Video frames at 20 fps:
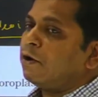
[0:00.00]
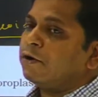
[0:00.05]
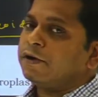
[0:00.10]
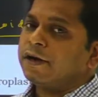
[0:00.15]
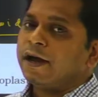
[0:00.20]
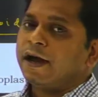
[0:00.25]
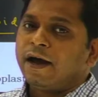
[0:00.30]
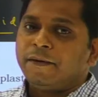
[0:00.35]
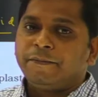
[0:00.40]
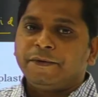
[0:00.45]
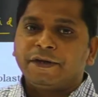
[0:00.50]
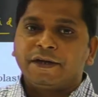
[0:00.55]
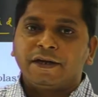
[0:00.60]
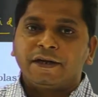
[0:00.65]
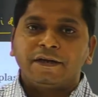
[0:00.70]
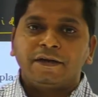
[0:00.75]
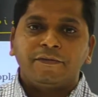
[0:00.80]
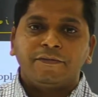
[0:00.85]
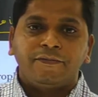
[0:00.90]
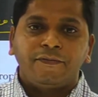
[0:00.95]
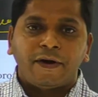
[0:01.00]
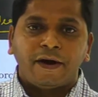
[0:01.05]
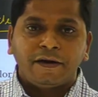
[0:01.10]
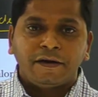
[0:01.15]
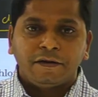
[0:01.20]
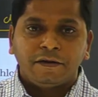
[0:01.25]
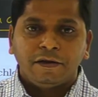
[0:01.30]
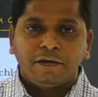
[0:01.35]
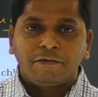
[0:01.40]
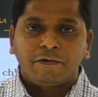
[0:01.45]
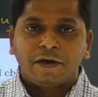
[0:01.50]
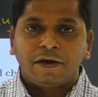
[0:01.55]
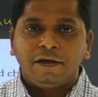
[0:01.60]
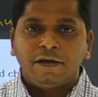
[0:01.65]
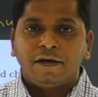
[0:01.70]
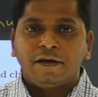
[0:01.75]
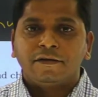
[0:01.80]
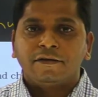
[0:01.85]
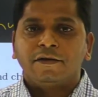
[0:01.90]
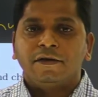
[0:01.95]
having a defined
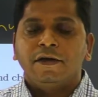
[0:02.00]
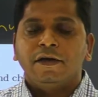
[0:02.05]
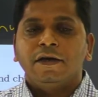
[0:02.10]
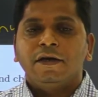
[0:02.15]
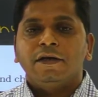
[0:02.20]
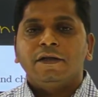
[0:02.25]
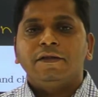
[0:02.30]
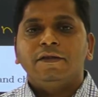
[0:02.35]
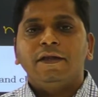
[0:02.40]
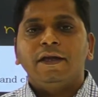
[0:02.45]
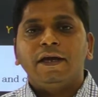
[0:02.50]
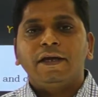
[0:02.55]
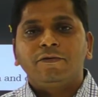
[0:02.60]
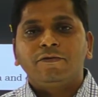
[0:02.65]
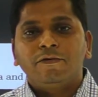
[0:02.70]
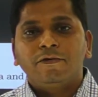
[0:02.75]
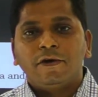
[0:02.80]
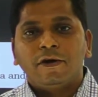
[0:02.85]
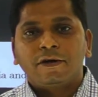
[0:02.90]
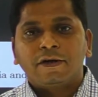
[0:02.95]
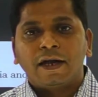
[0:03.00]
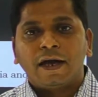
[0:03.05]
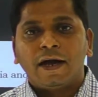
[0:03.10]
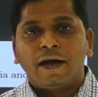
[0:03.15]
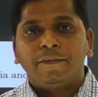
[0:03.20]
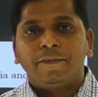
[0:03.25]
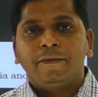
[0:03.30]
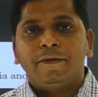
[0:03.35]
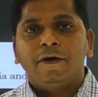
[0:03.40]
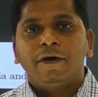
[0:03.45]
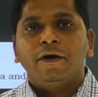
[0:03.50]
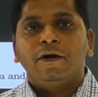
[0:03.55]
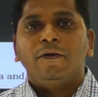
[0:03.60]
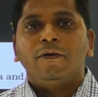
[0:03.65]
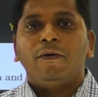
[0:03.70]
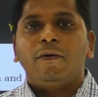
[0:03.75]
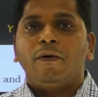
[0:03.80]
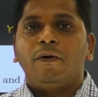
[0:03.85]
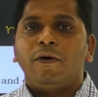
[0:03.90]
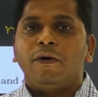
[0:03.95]
nucleus, they do not have
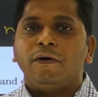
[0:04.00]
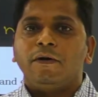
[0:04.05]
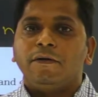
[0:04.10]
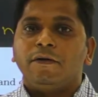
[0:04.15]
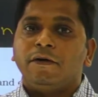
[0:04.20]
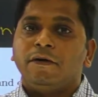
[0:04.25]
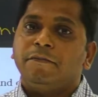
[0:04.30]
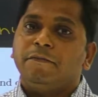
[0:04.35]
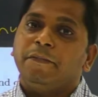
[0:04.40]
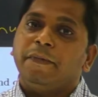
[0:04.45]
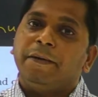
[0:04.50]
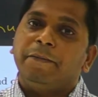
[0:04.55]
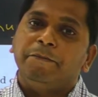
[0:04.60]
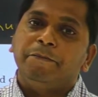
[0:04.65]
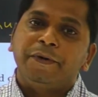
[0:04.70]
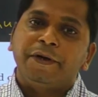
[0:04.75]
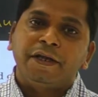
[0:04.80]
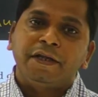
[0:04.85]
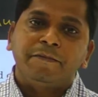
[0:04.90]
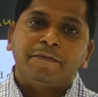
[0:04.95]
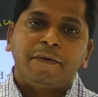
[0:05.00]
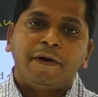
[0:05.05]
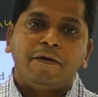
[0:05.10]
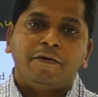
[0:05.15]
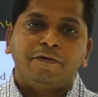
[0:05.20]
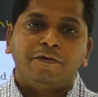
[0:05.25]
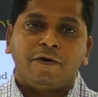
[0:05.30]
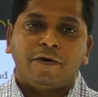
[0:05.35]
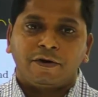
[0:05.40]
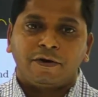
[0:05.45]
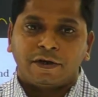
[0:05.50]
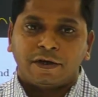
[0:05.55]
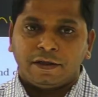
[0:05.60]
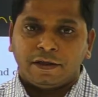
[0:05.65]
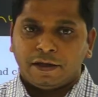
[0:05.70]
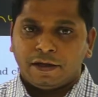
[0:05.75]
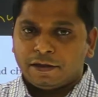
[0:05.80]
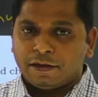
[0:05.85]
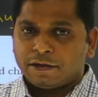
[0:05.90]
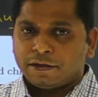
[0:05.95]
all membrane bound
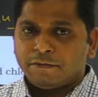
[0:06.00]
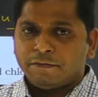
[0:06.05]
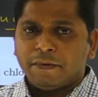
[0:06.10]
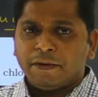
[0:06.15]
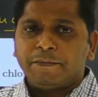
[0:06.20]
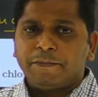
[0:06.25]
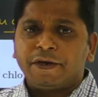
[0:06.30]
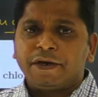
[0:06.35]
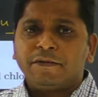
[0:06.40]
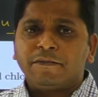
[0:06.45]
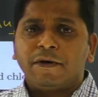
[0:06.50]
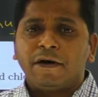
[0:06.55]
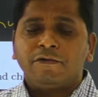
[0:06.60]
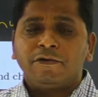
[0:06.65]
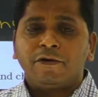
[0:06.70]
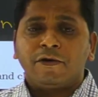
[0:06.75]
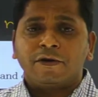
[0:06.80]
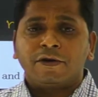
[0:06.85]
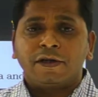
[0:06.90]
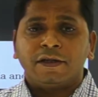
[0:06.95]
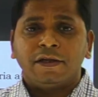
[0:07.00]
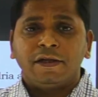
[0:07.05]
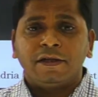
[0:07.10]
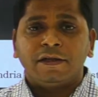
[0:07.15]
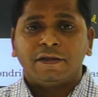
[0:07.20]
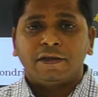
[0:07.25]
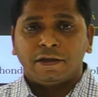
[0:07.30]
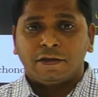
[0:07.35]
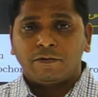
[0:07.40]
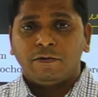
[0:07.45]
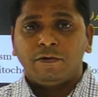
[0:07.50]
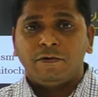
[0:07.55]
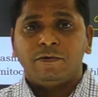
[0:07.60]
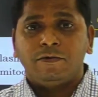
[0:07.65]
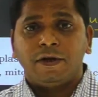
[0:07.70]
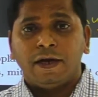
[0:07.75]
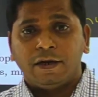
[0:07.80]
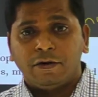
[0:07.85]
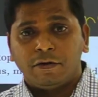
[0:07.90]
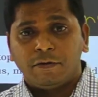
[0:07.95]
organelles. Membrane bound organelles include
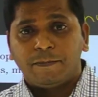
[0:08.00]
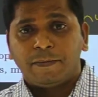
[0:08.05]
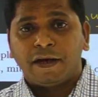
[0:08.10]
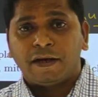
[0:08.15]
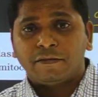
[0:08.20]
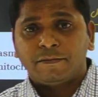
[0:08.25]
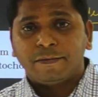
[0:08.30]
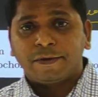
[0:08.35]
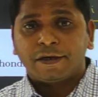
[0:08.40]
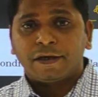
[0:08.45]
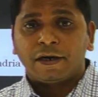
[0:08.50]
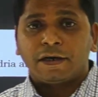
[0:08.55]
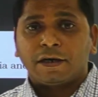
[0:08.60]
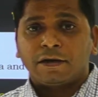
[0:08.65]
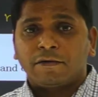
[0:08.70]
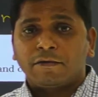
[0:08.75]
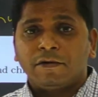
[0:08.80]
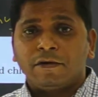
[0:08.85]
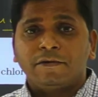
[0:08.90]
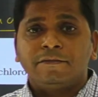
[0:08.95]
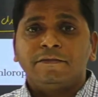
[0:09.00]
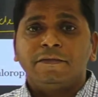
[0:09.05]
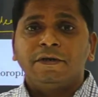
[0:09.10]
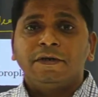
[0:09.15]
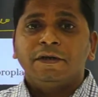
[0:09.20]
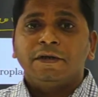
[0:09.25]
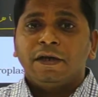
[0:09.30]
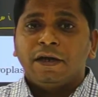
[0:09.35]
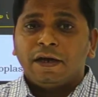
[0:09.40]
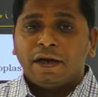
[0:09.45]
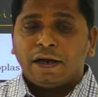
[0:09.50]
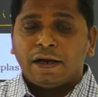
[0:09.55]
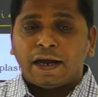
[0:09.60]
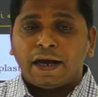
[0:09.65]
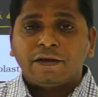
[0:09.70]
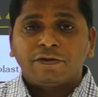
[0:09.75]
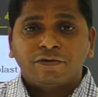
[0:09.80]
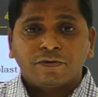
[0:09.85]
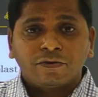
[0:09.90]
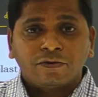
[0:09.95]
endoplasmic reticulum,
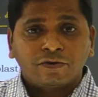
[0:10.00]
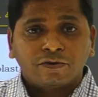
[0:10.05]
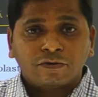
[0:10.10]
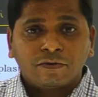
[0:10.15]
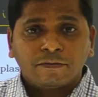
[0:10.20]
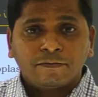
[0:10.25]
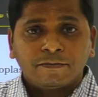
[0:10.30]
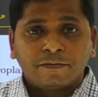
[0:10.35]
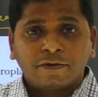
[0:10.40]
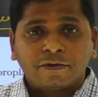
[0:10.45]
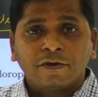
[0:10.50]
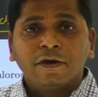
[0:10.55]
lysosomes,